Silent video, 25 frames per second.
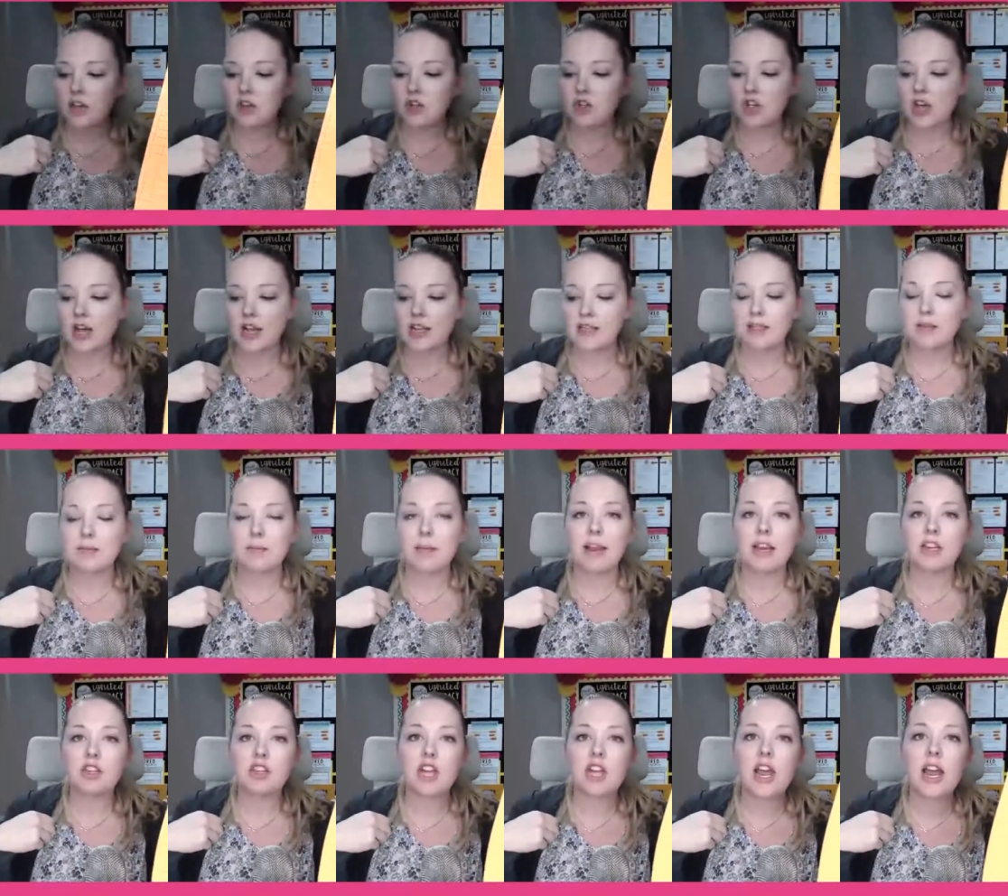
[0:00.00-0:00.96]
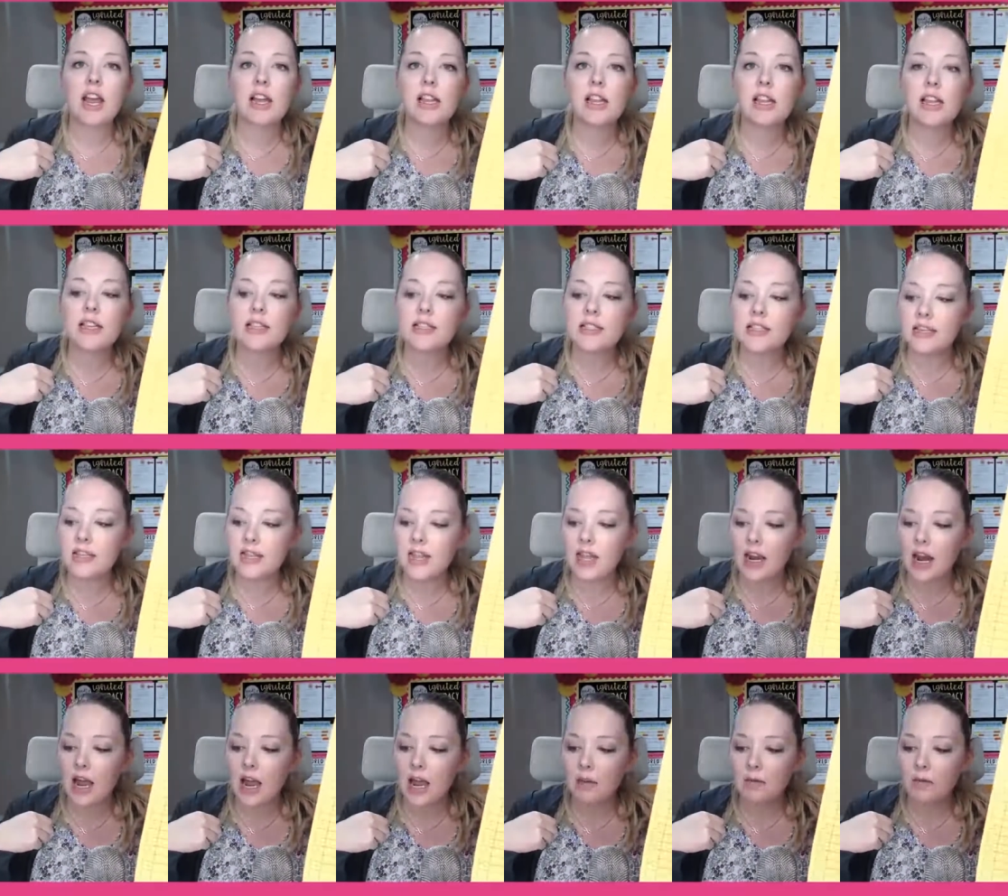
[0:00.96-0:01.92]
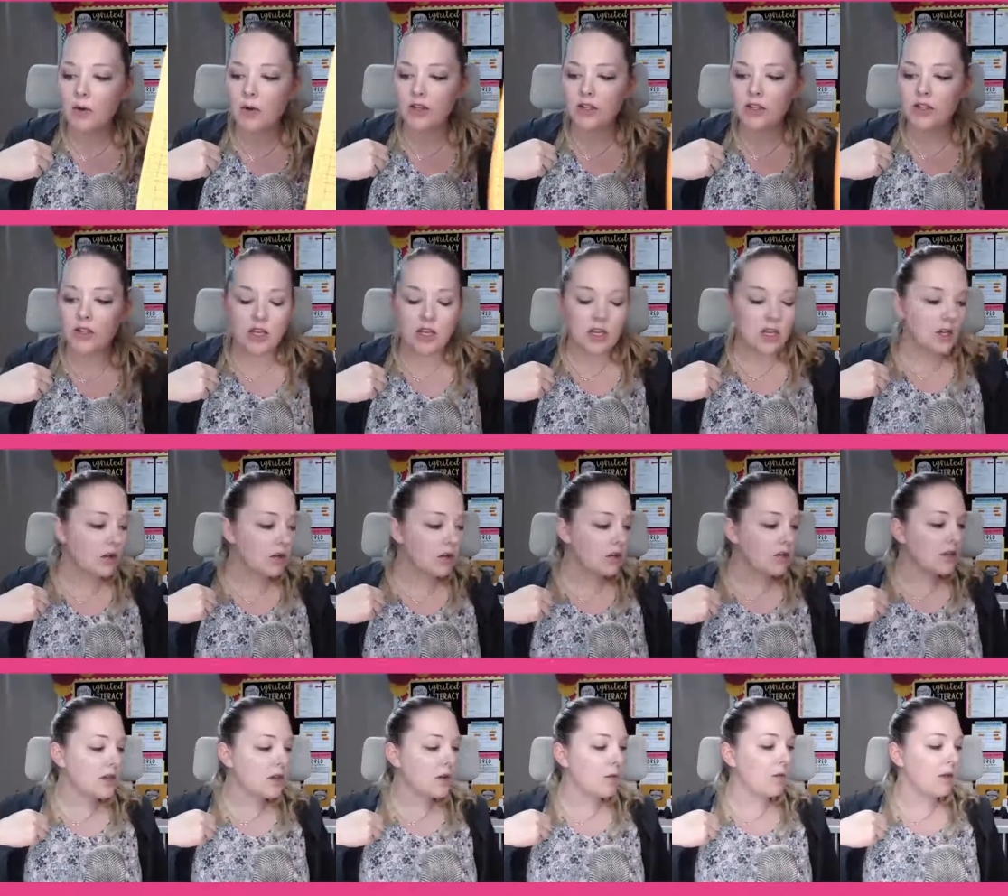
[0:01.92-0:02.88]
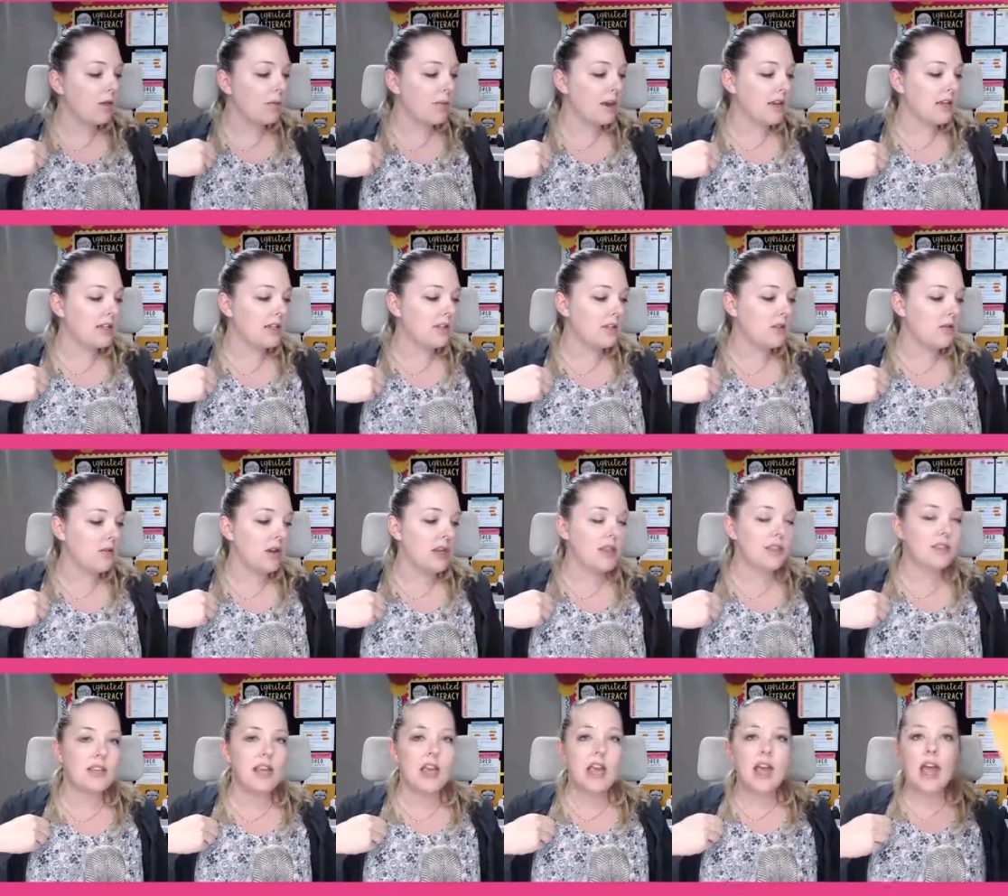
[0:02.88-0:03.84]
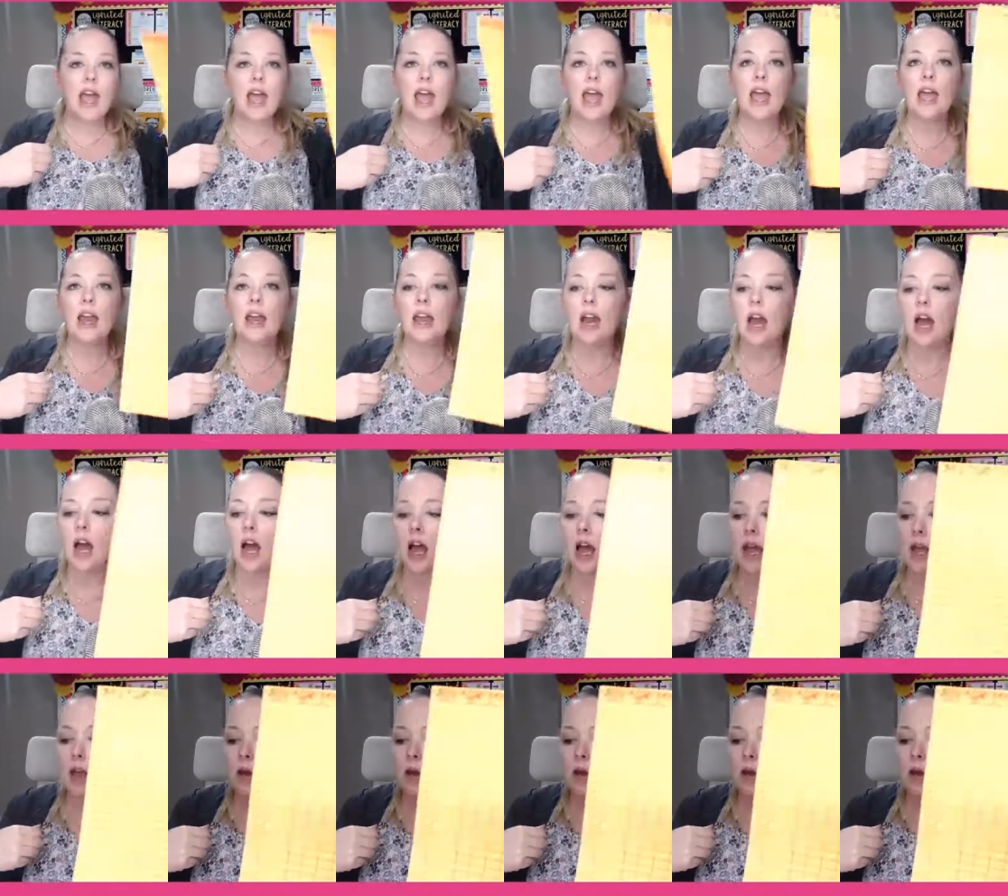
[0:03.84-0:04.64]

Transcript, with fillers: just my checklist that I am going to use with my students, and I